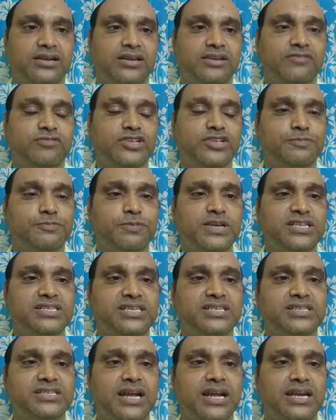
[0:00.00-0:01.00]
If the space
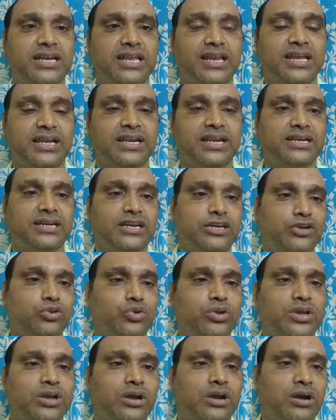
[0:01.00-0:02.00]
is not allocated,
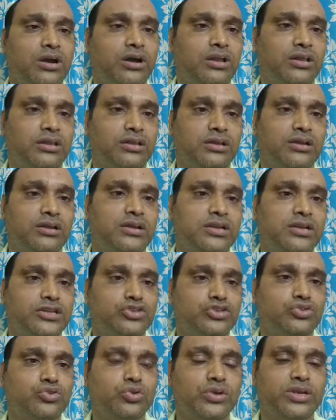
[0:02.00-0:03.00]
doing all
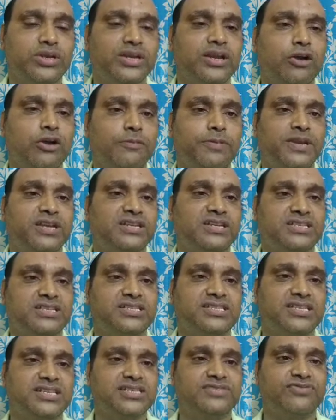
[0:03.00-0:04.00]
storing
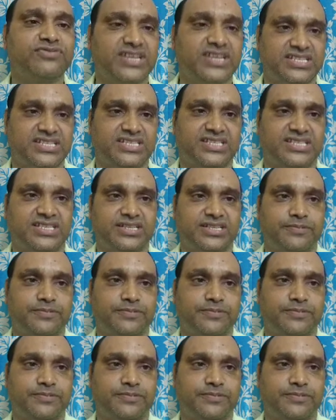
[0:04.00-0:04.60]
operations is waste.